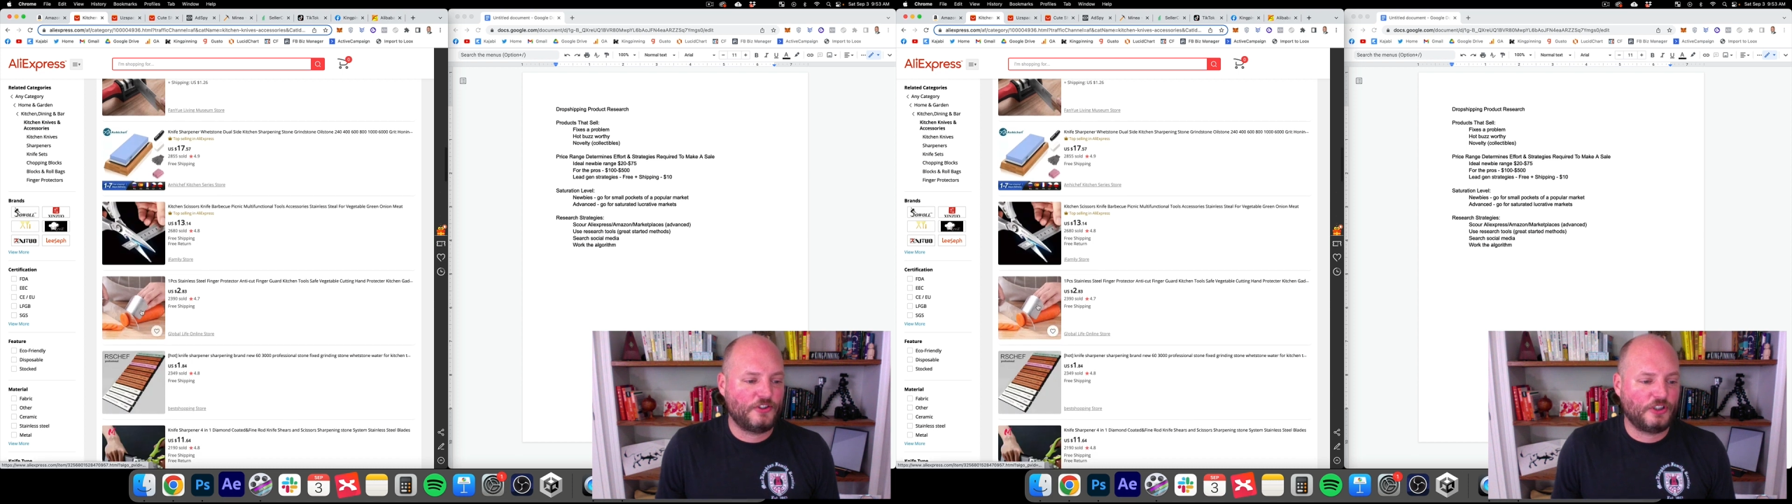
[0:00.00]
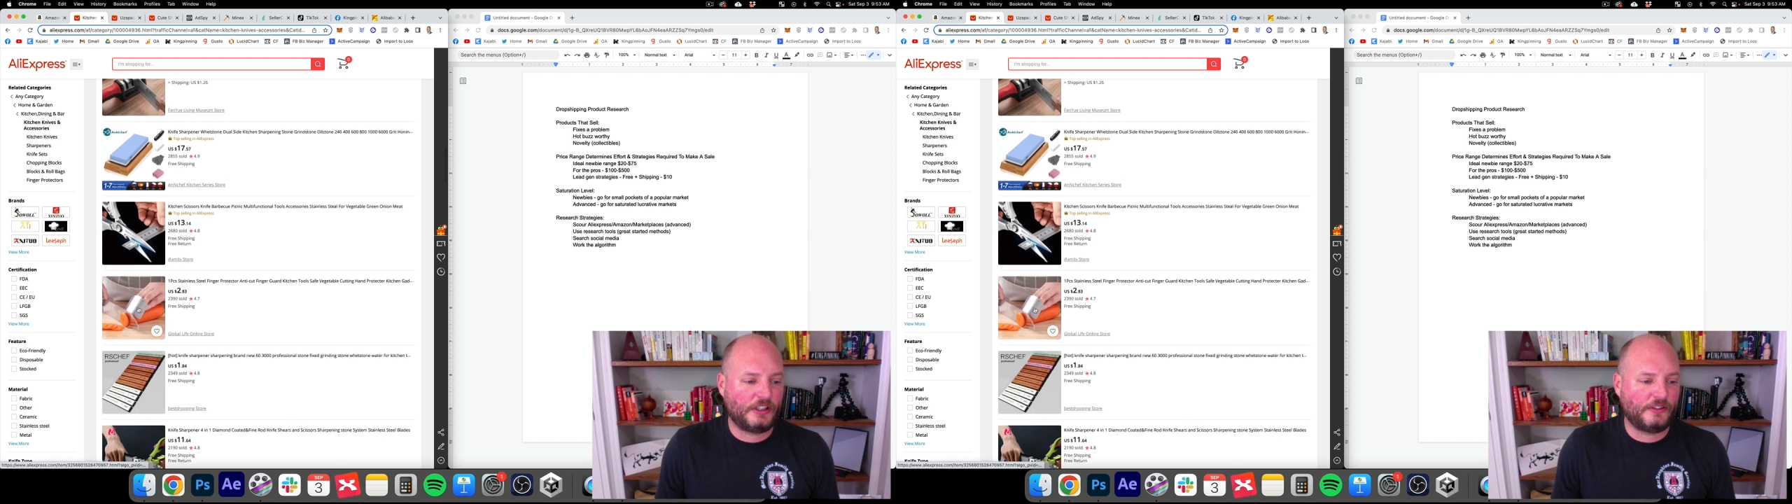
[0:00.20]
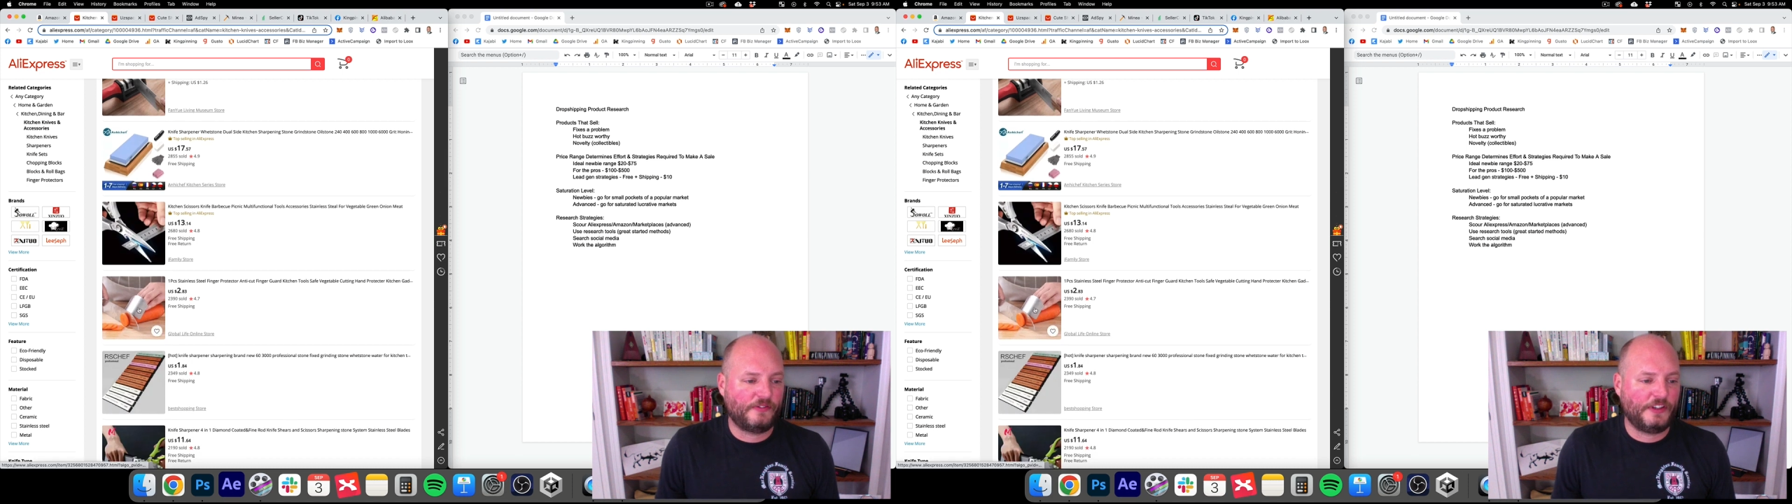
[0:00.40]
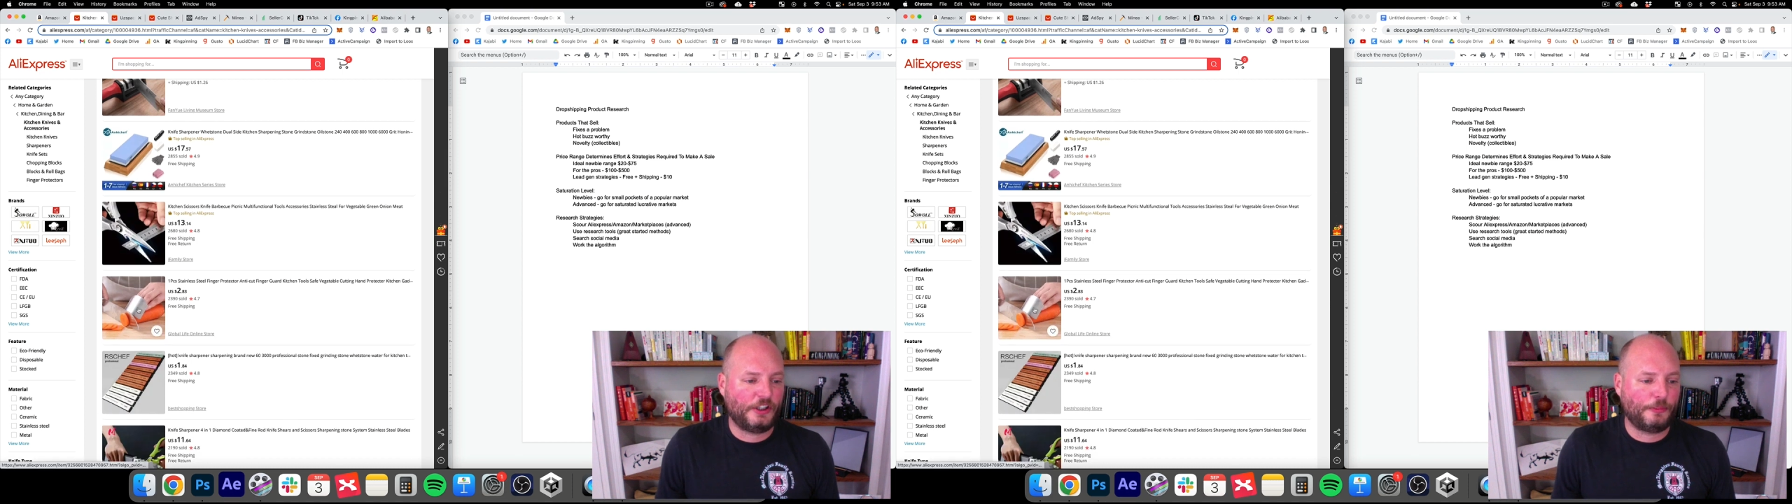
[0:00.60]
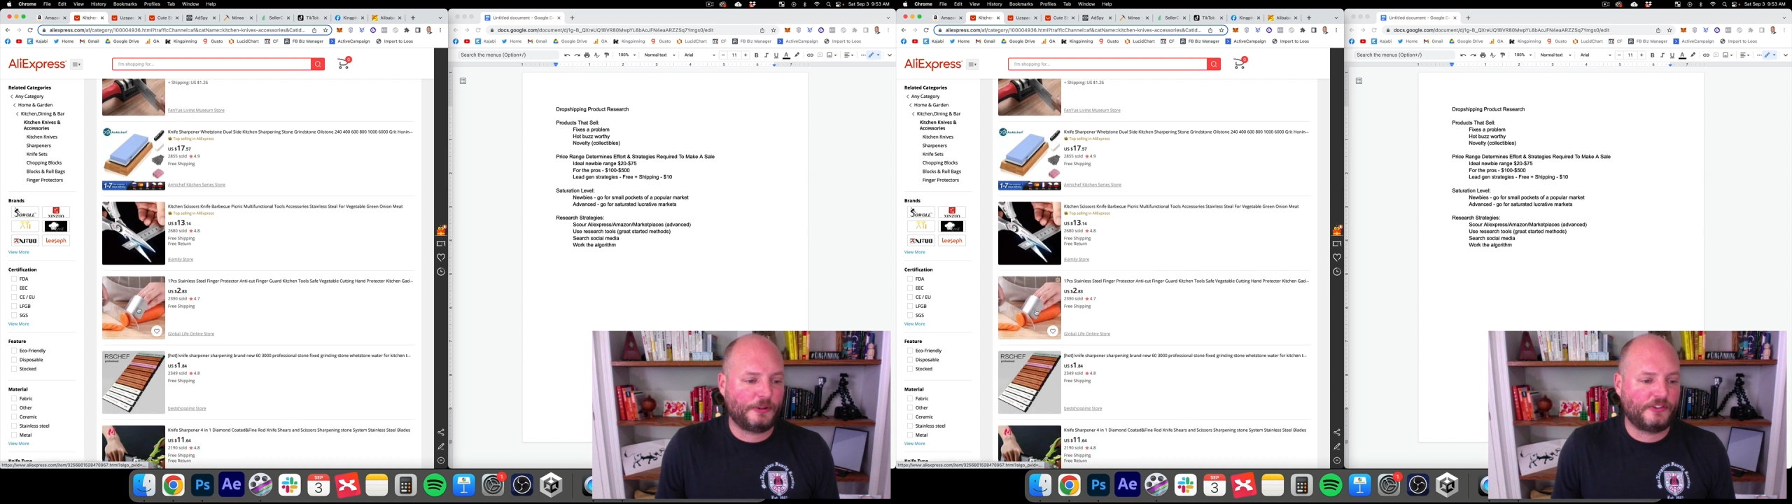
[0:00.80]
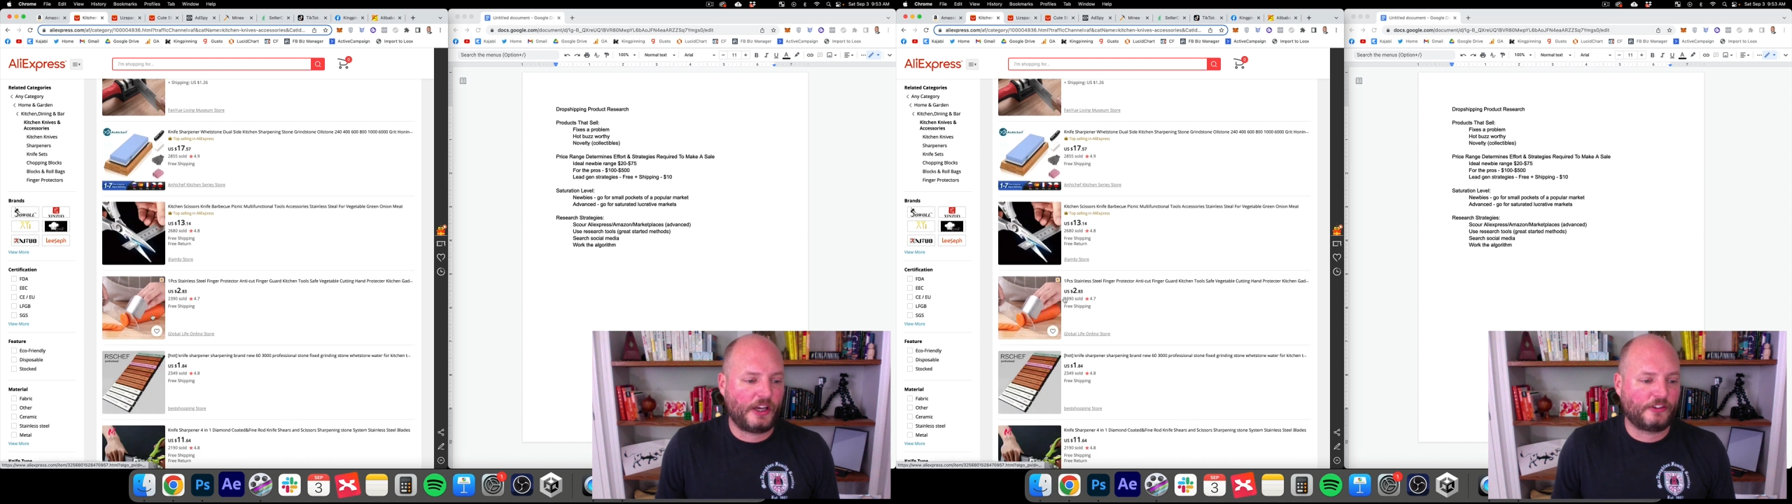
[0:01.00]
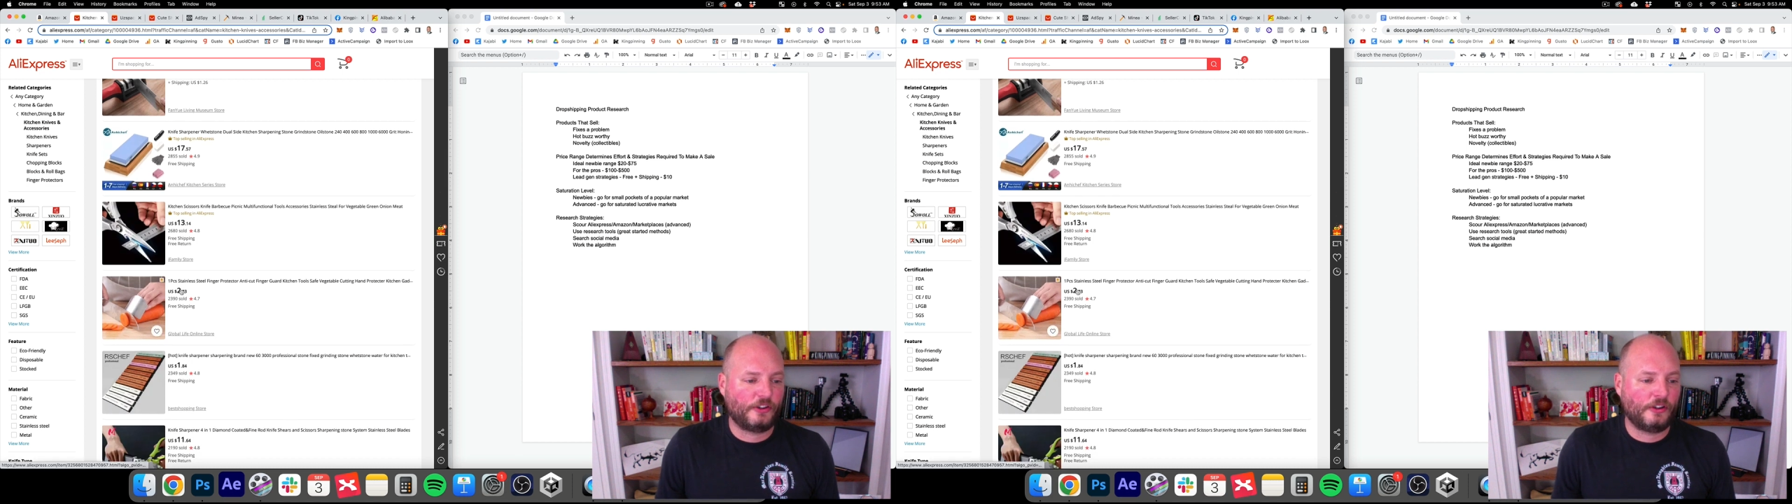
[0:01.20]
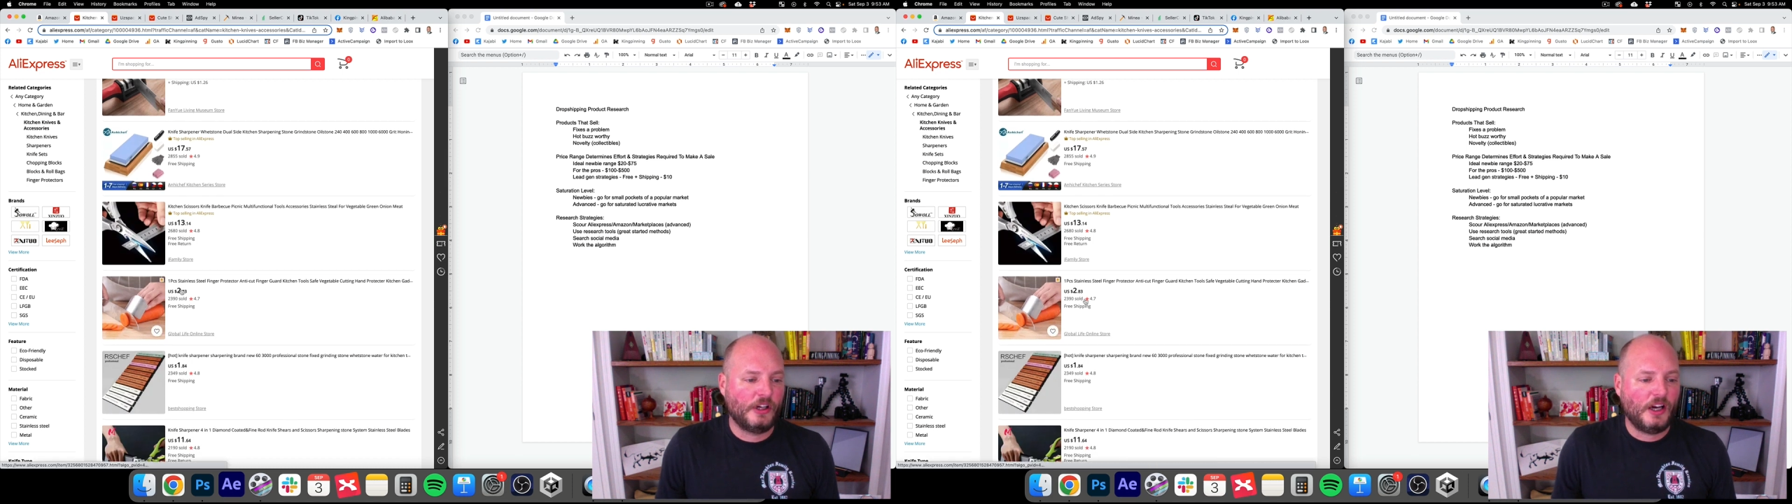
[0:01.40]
You got the finger protector,